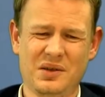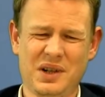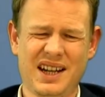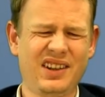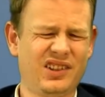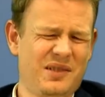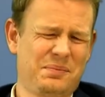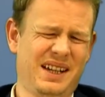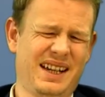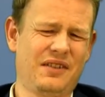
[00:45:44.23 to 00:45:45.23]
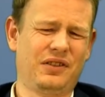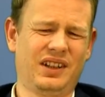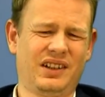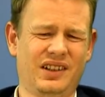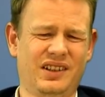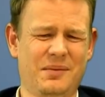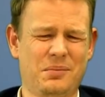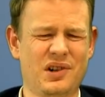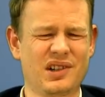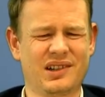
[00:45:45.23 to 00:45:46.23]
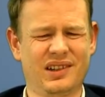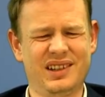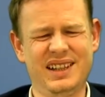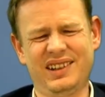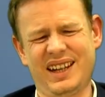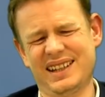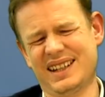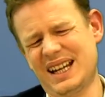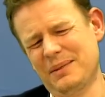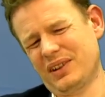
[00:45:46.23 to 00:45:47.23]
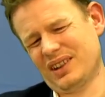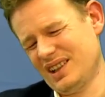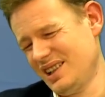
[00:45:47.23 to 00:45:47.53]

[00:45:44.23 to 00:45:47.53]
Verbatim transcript: When I stop playing f6 at some point, because these endgames,